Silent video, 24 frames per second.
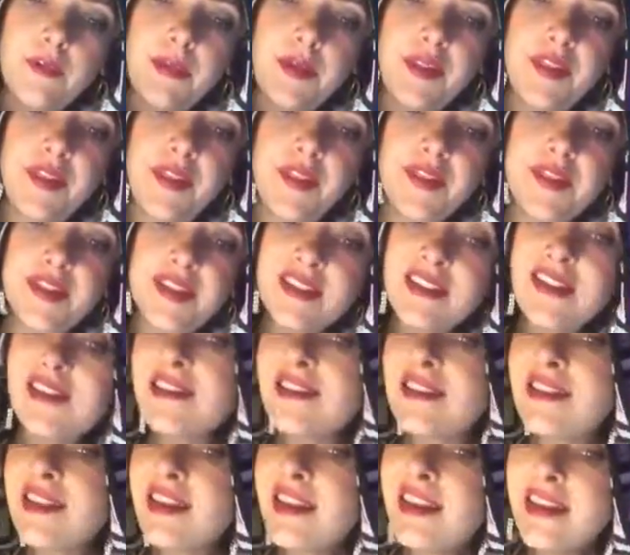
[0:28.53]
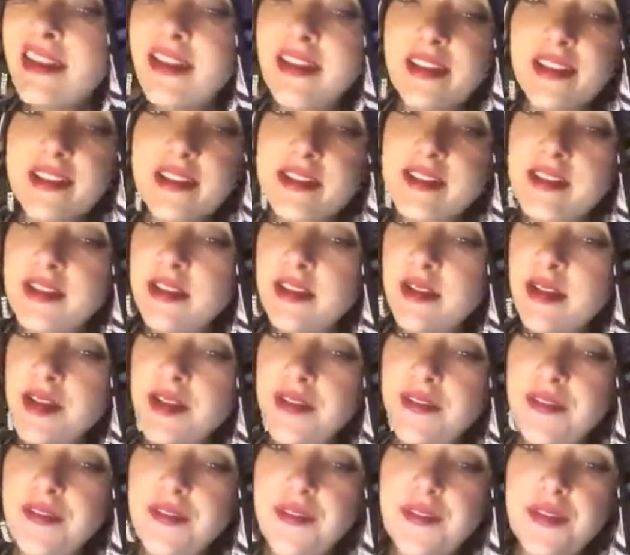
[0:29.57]
But then seize the night, because then you
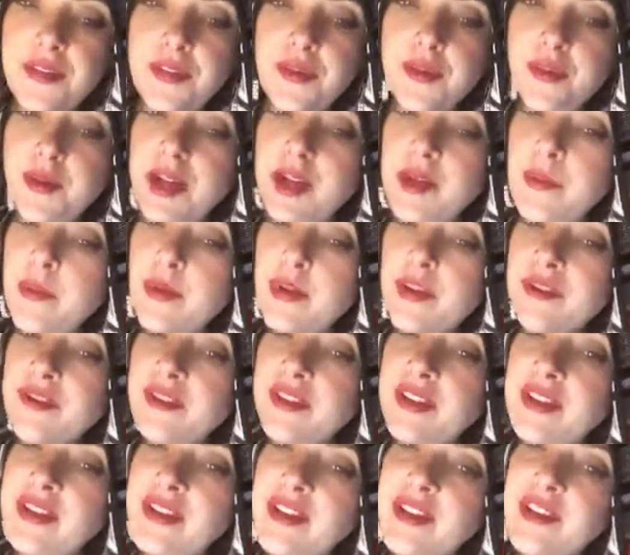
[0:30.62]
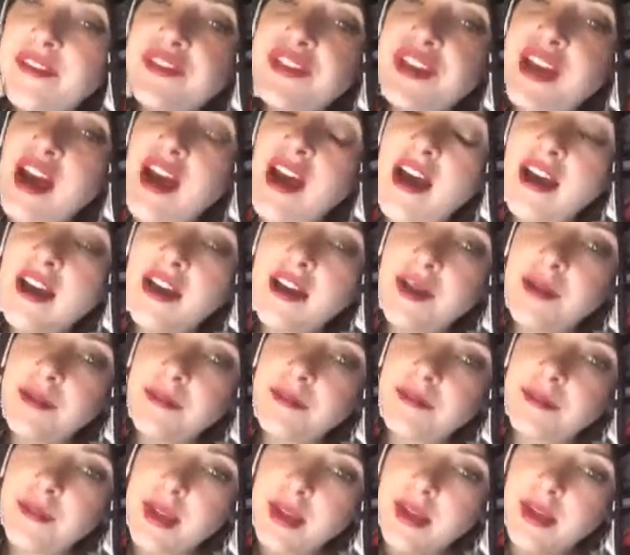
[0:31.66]
have the great one of the night of
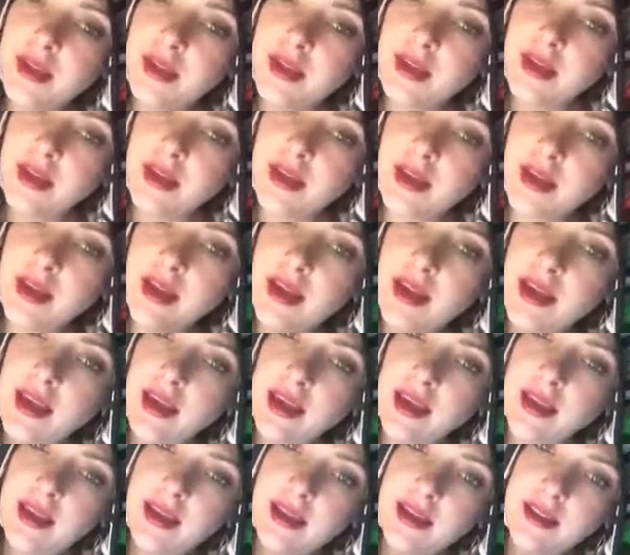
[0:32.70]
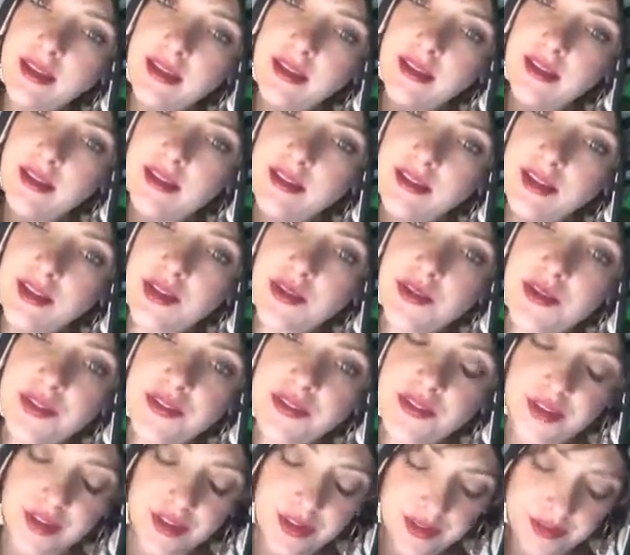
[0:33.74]
time and the
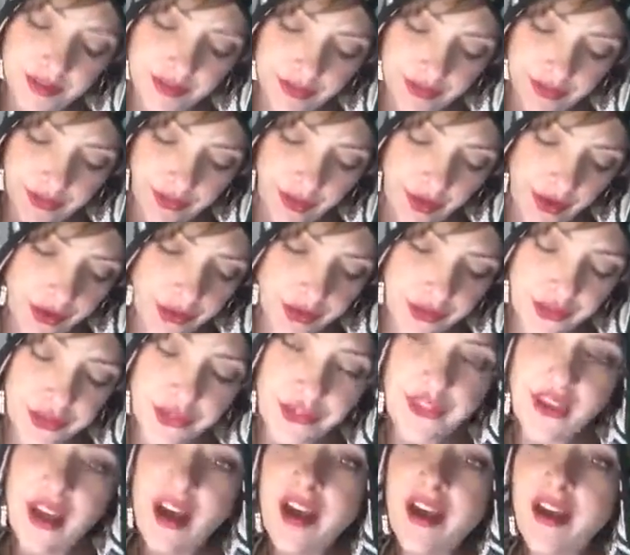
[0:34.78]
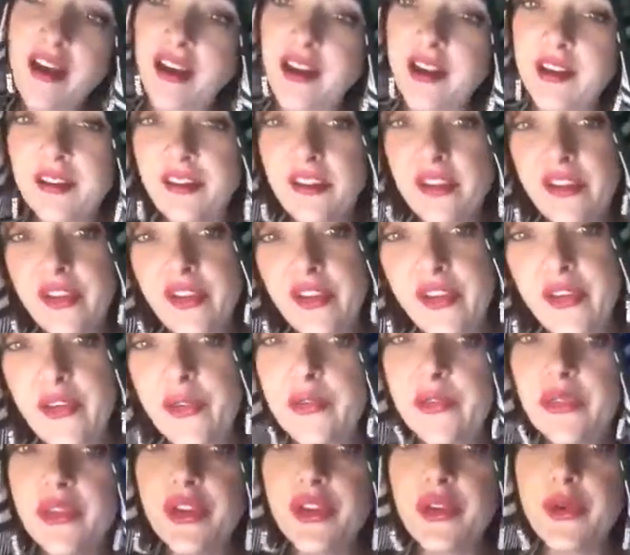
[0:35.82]
universe on your side telling
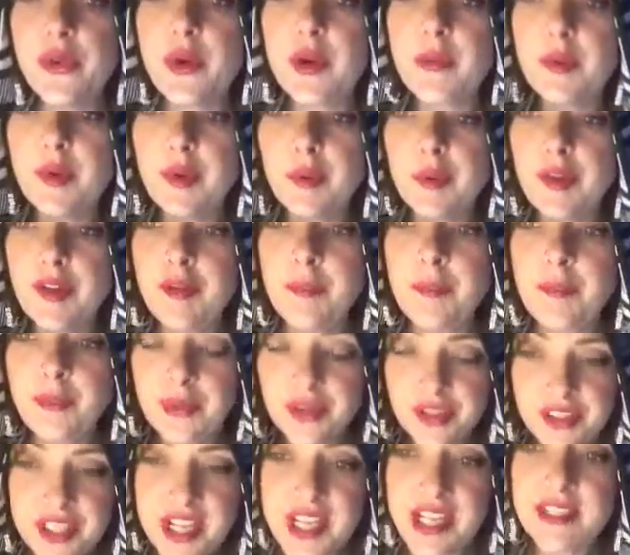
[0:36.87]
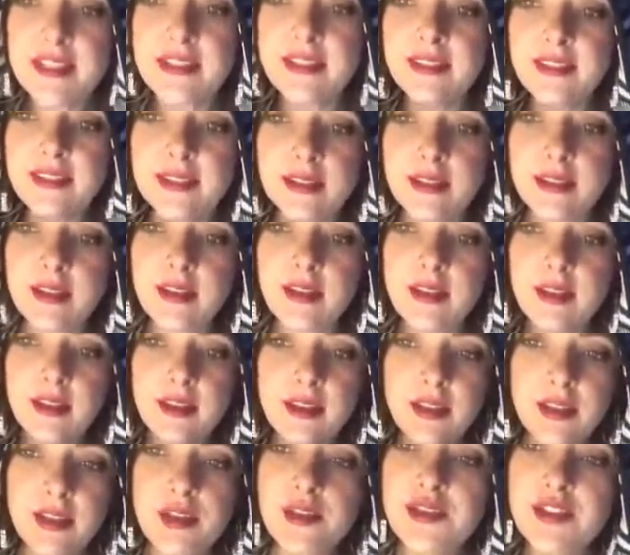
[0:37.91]
you that you are protected.
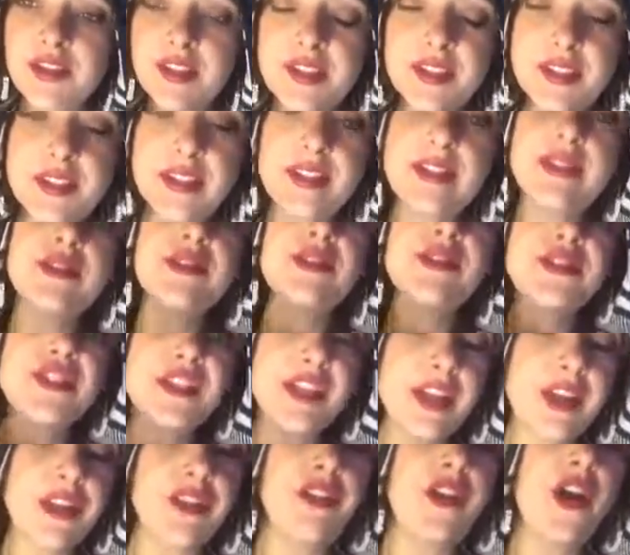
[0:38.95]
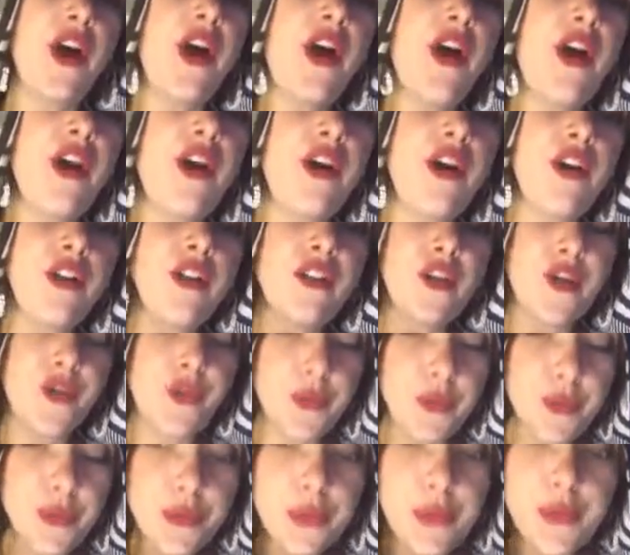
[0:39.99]
You just need to stand tall,
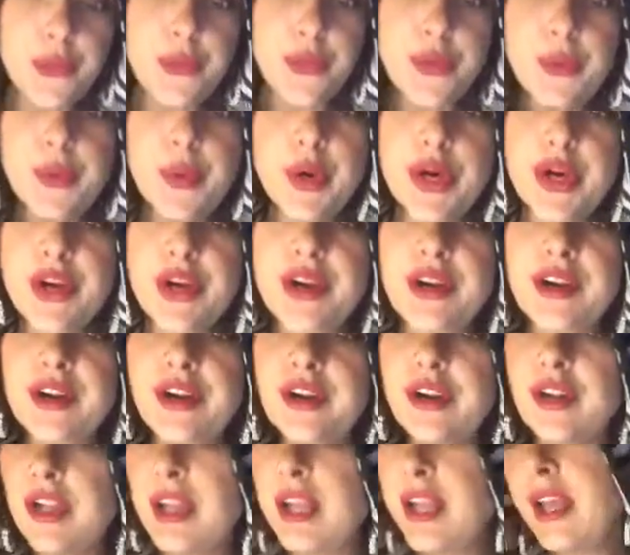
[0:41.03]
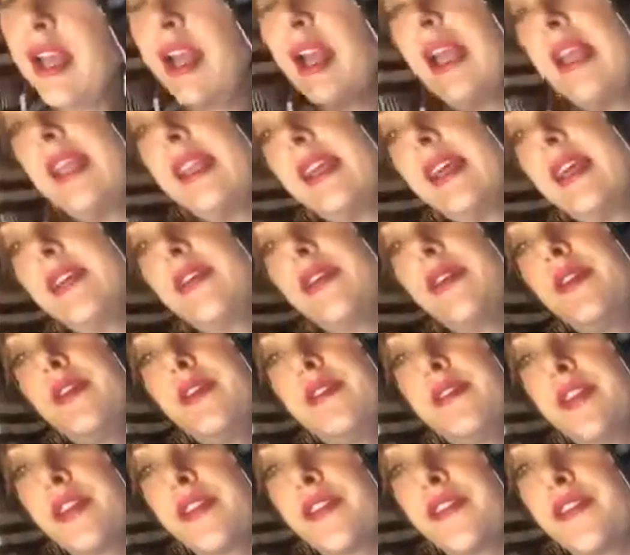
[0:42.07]
own who you are, and let go
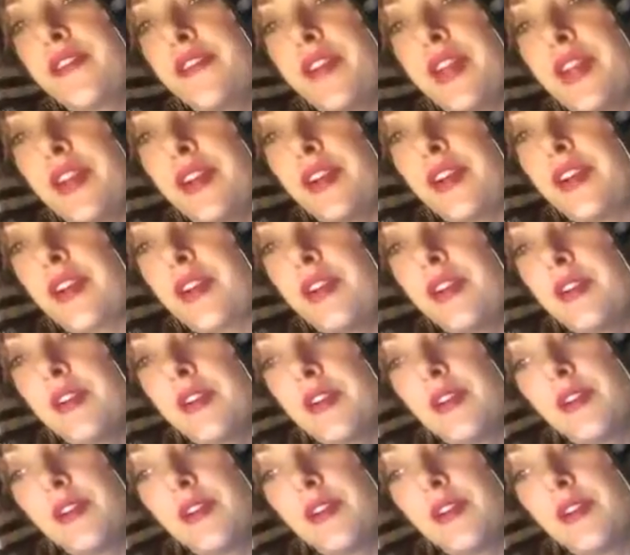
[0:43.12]
of your fear.